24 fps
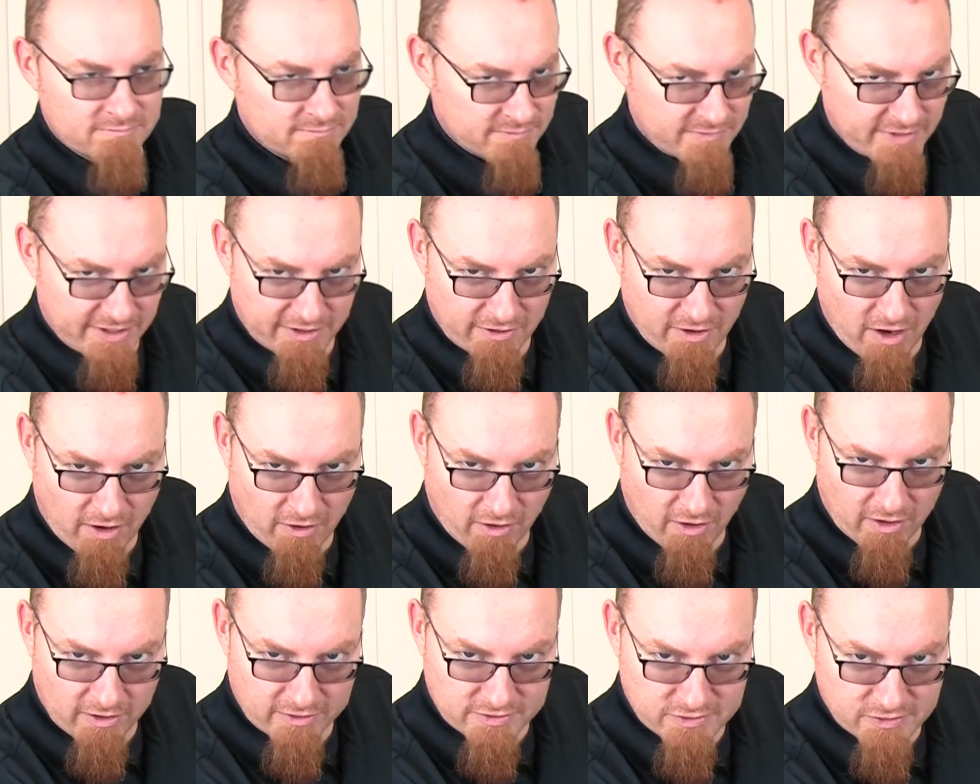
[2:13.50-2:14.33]
There
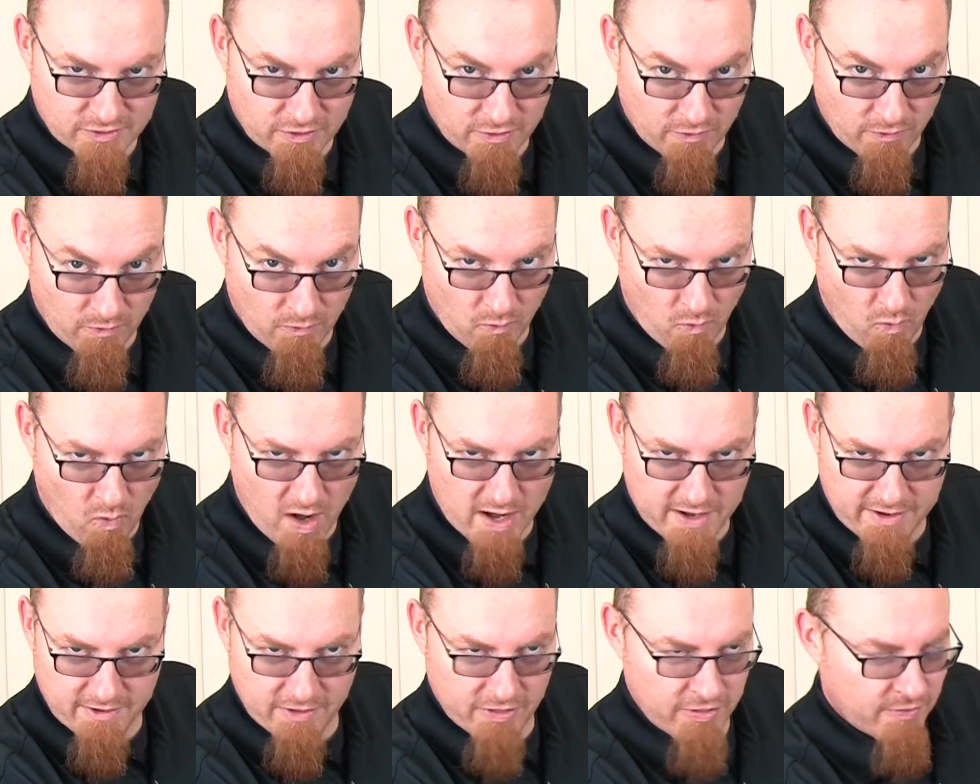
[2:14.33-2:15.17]
are also
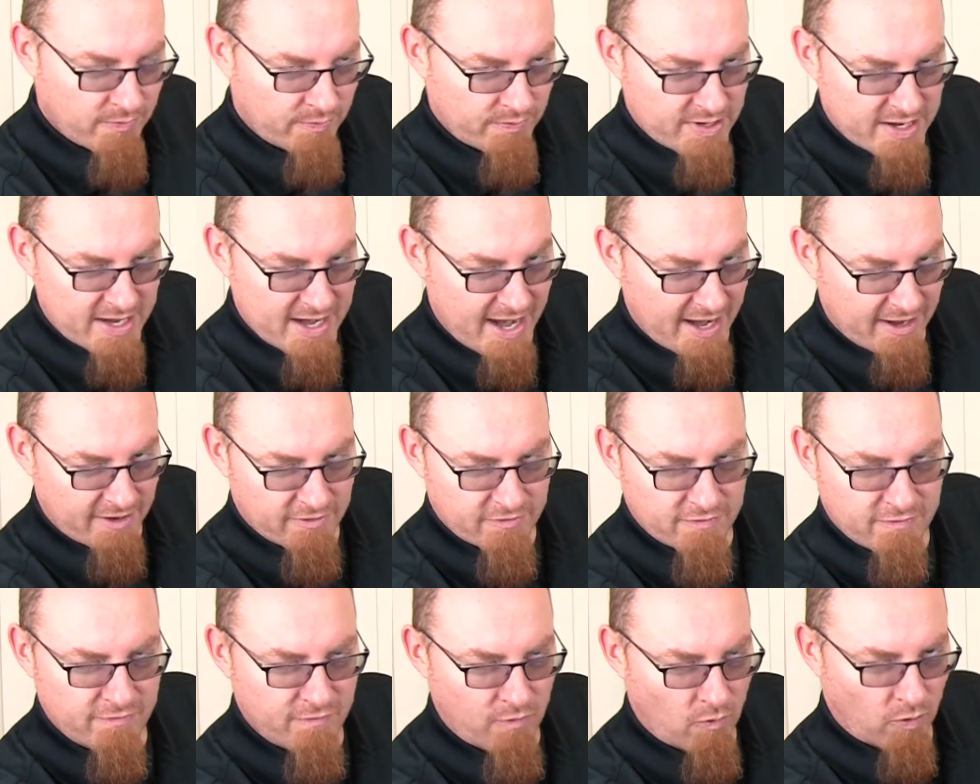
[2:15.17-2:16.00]
1, 3, and
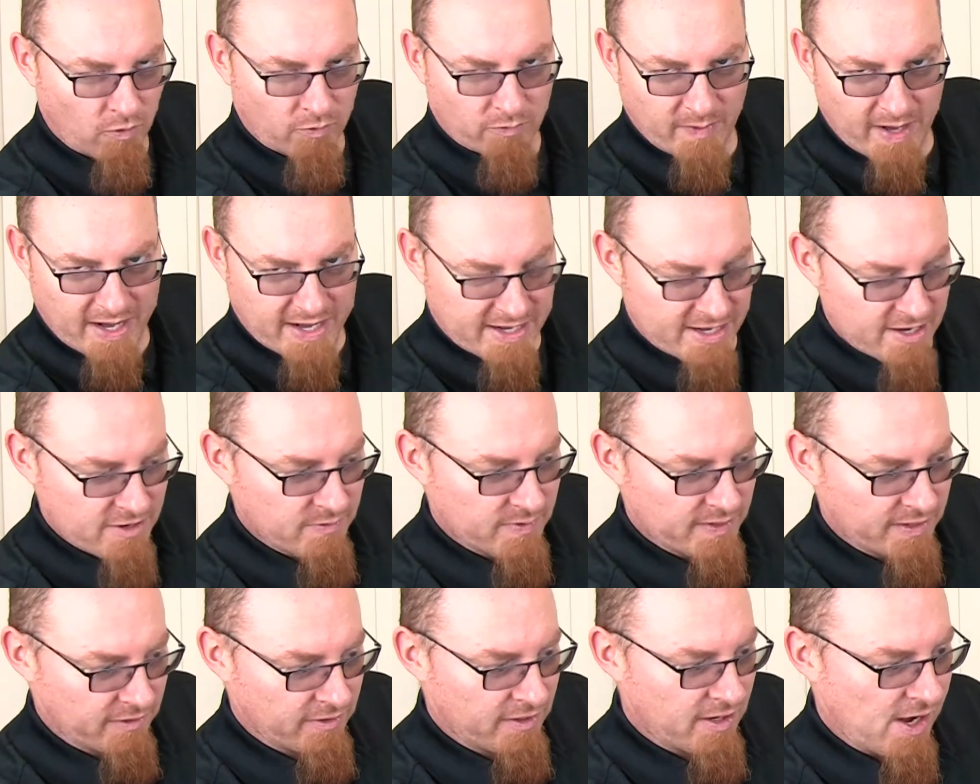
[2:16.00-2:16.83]
4 radio
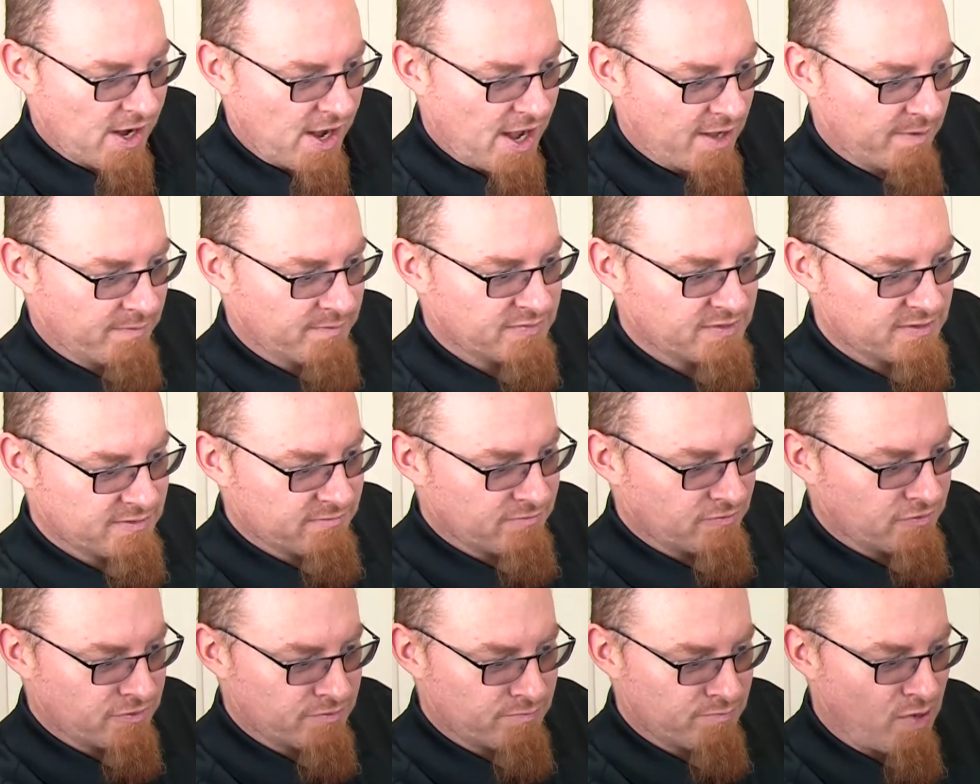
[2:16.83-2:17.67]

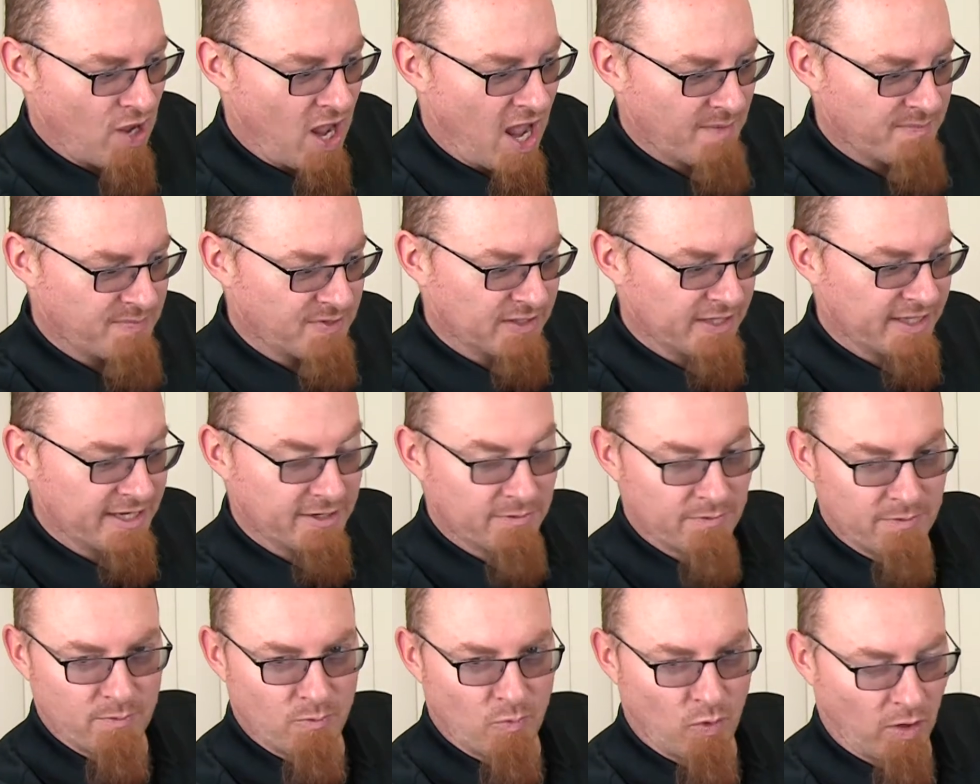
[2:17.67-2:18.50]
intercoms, just
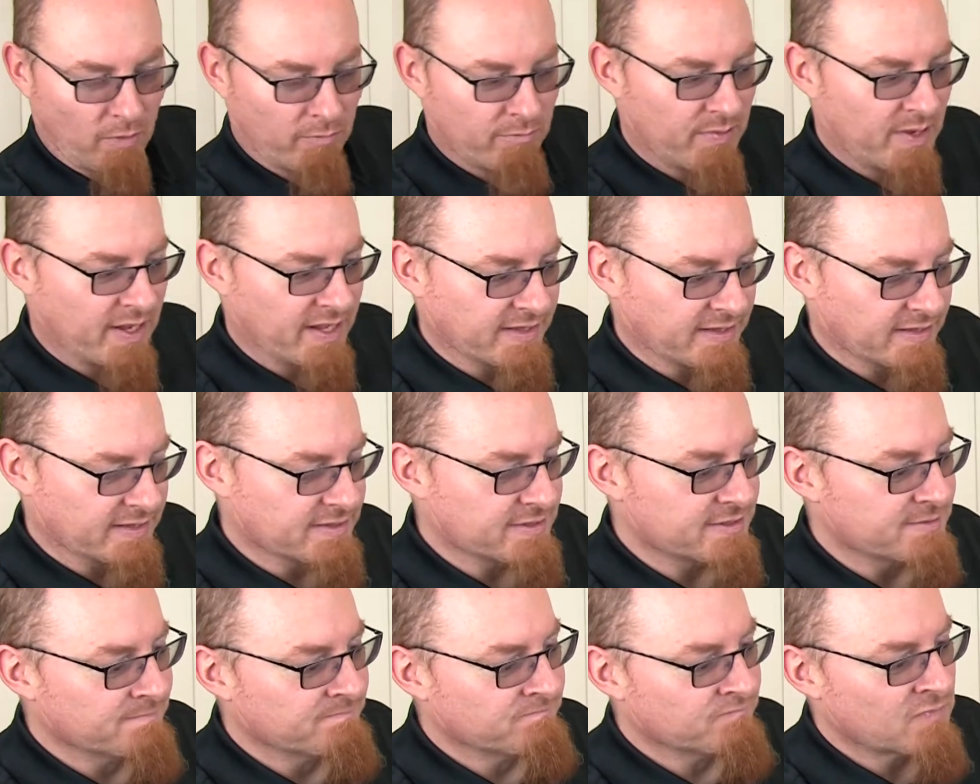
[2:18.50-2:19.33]
populated with more
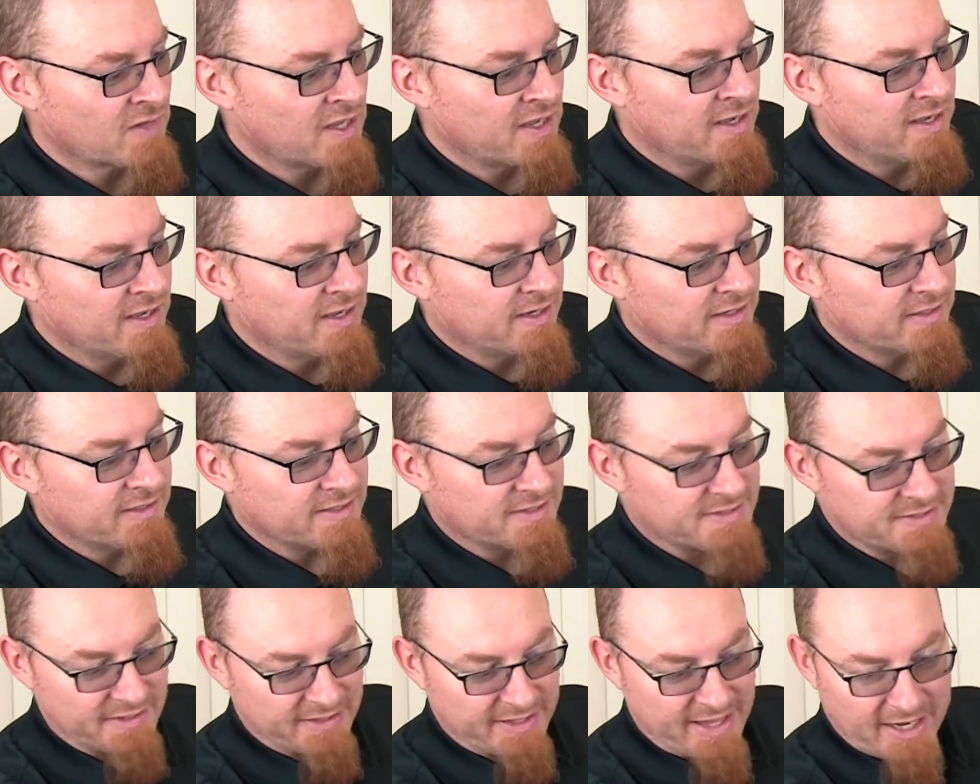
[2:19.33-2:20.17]
buttons. To
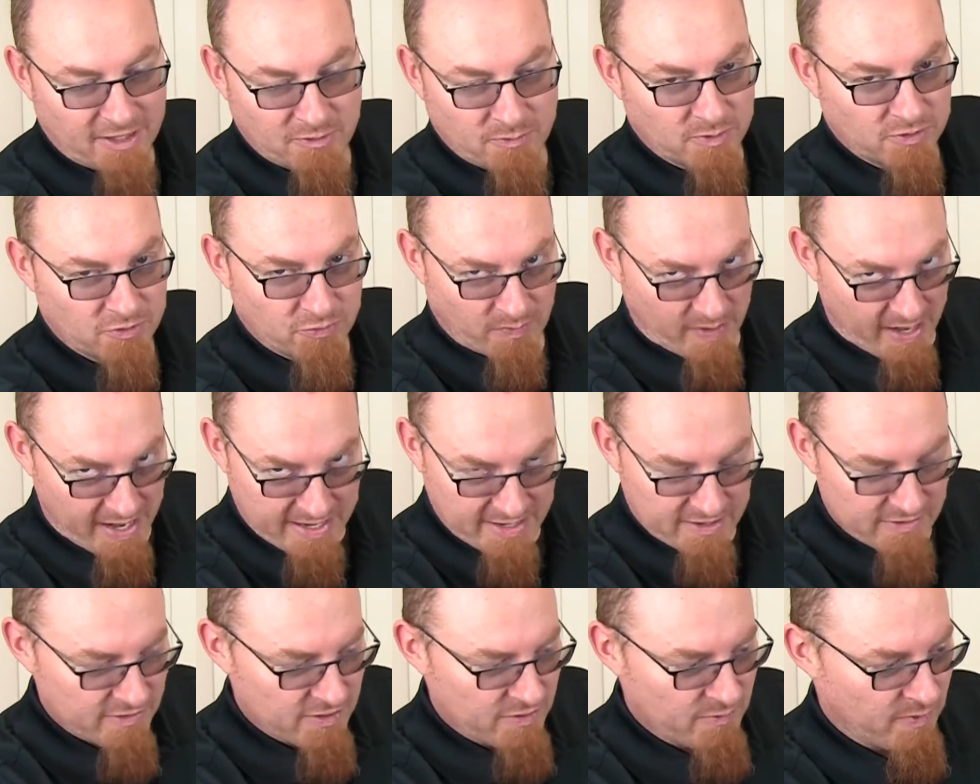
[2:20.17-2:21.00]
select which
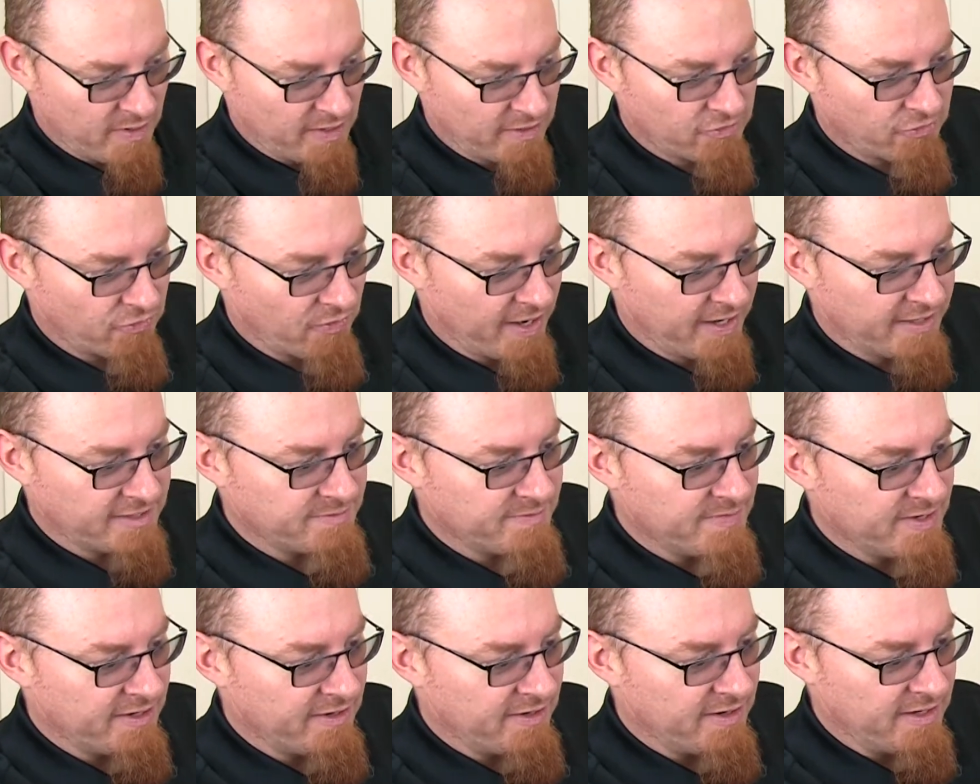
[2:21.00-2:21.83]
radio you want to
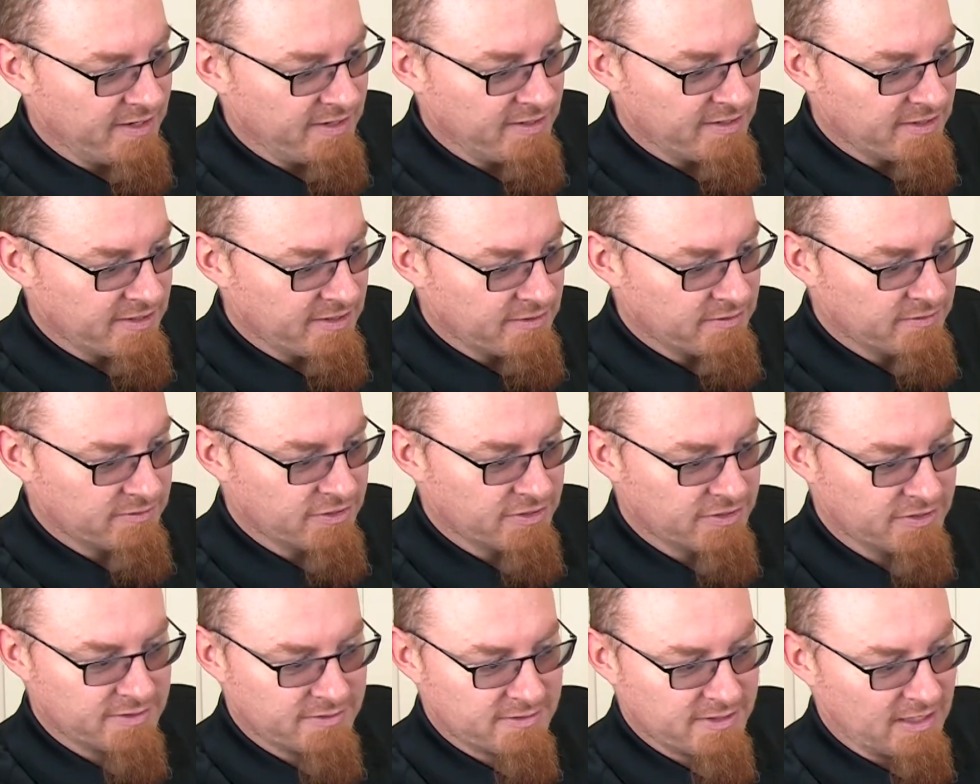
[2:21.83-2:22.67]
transmit on, you
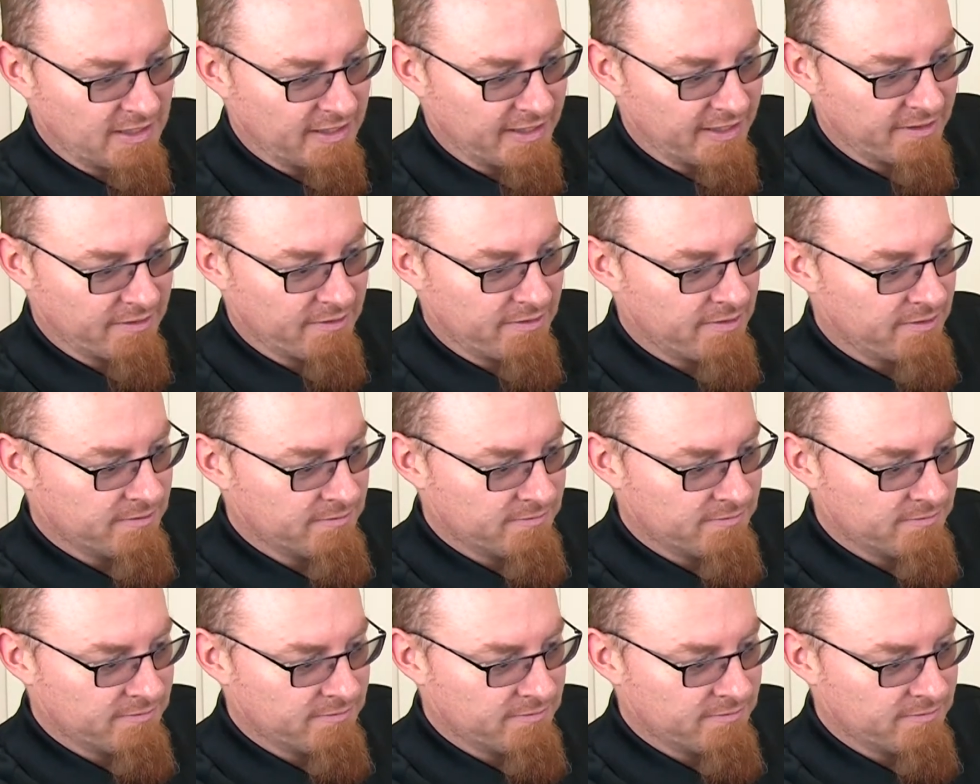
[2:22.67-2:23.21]
just click